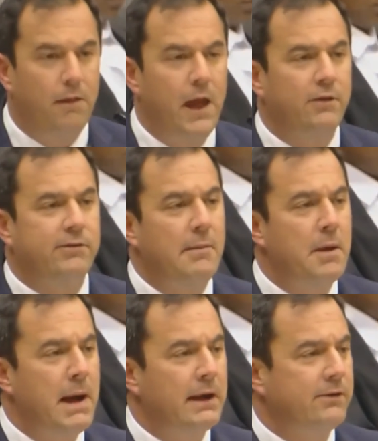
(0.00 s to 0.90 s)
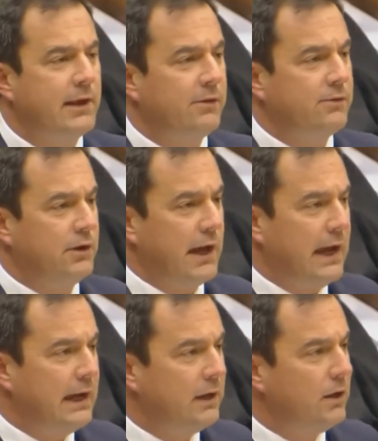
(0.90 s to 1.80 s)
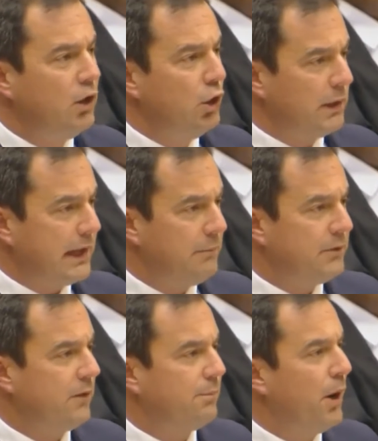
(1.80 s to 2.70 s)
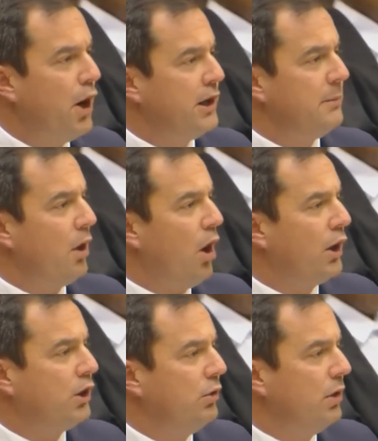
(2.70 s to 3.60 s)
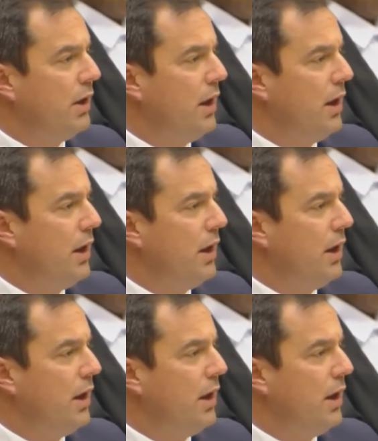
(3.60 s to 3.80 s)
There are some amongst us today who will come to this podium and argue